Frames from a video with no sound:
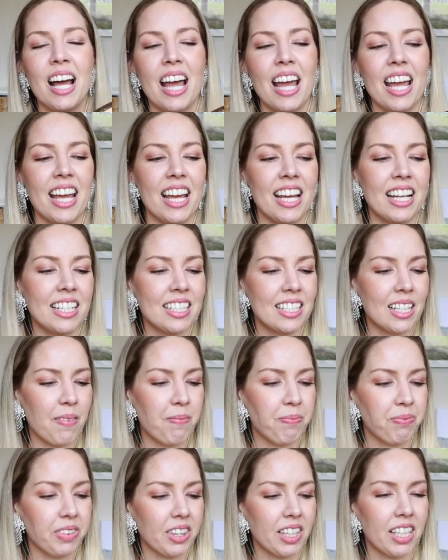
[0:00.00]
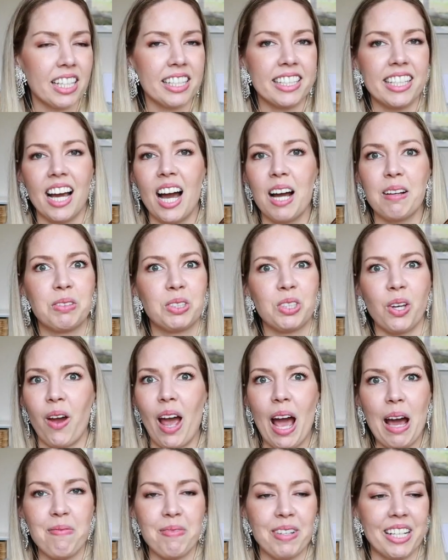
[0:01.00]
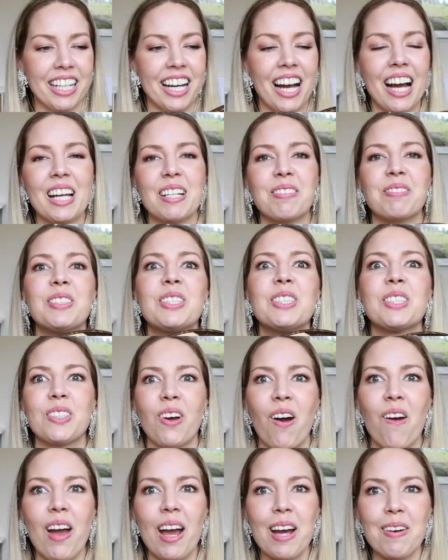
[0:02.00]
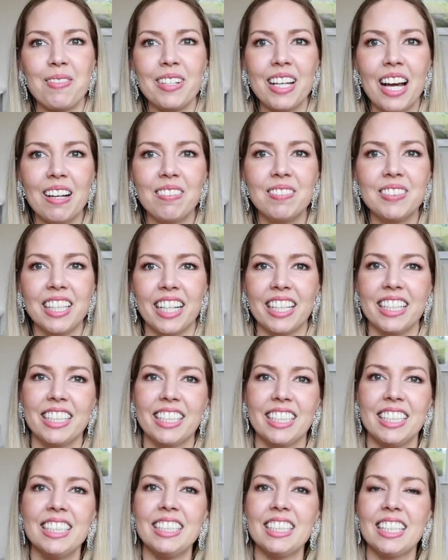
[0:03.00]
And yeah, I'm so happy. I am so happy I've done this.